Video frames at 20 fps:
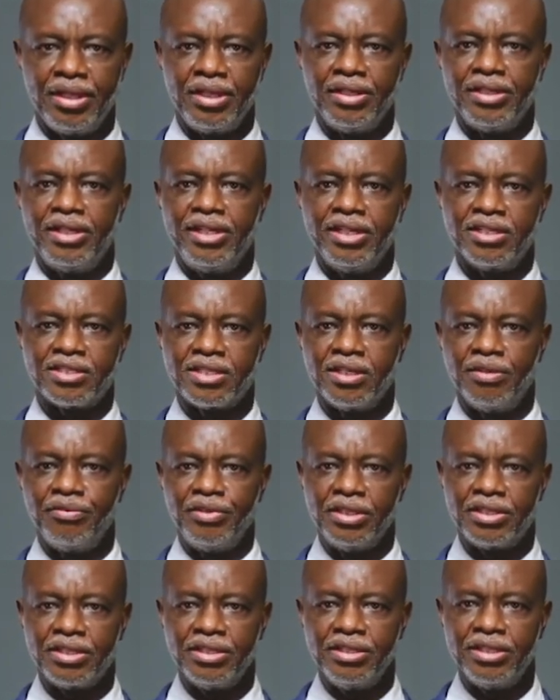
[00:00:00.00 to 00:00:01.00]
In the next
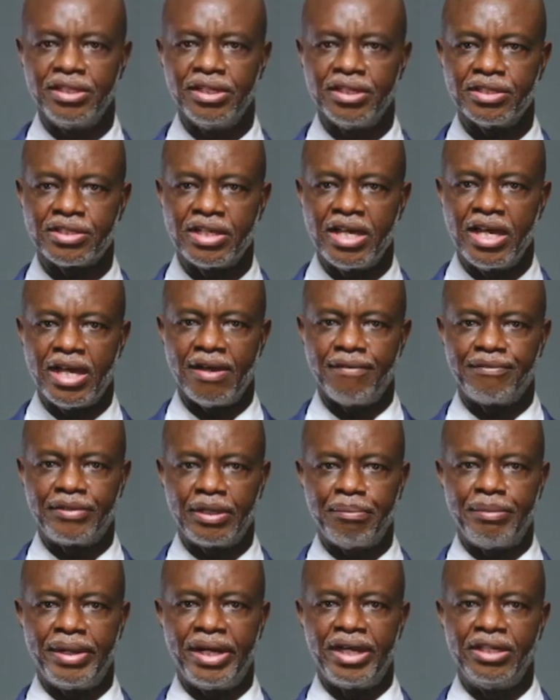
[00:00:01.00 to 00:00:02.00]
17 years
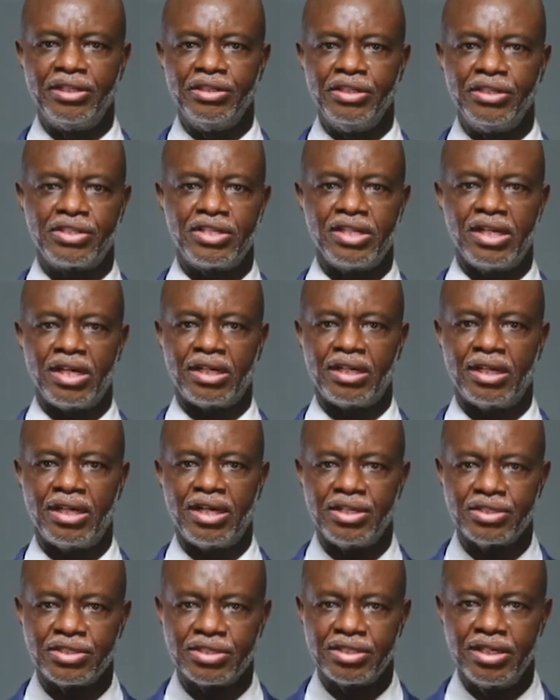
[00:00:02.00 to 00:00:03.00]
after my initial
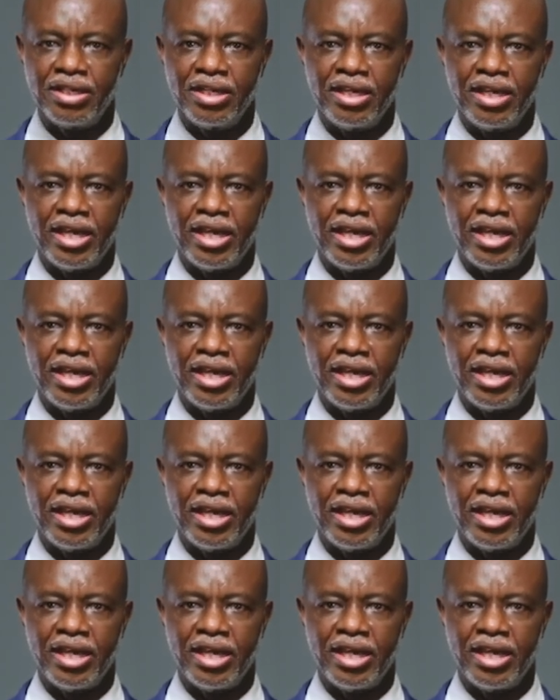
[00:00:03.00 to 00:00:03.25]
class,